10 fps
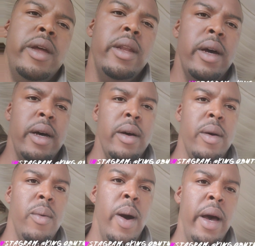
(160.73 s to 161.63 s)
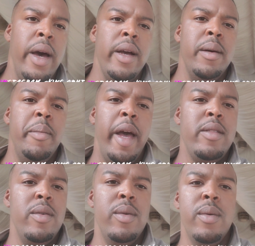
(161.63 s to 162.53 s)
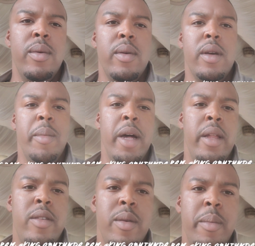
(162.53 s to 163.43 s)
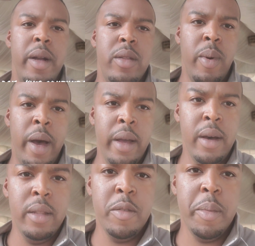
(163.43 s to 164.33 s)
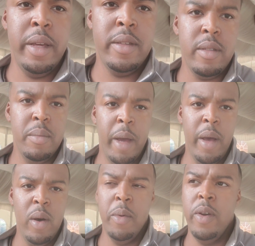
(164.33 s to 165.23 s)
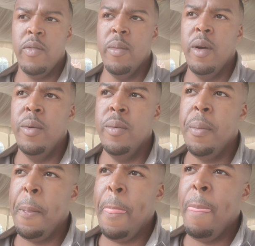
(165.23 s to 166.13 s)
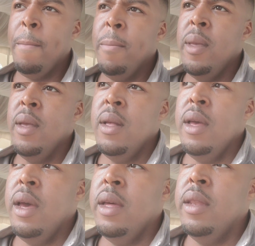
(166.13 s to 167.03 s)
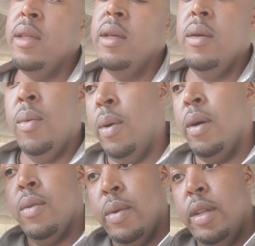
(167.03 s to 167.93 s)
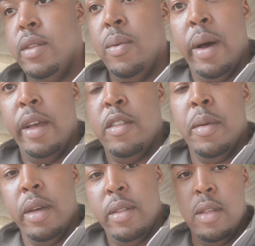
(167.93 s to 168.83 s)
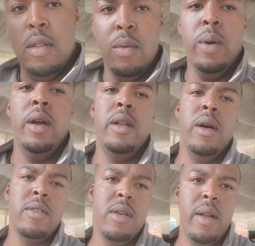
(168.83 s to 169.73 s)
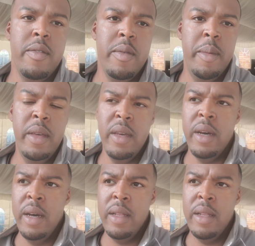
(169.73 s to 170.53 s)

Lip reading: and why I come back to Kabale so much, why I call this place my home away from home. And well, the reason why is because this is where it all started for me,